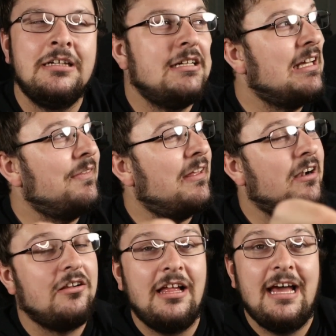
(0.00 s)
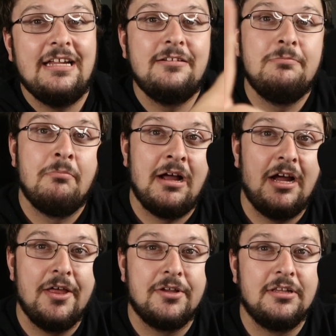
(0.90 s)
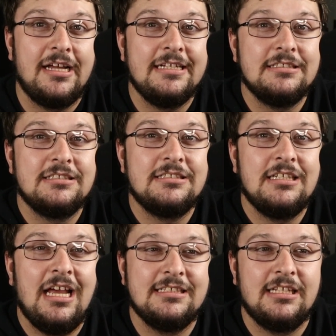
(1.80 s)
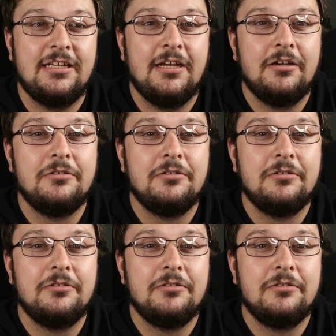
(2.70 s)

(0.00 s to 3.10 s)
and then I'll add my other lights as I go.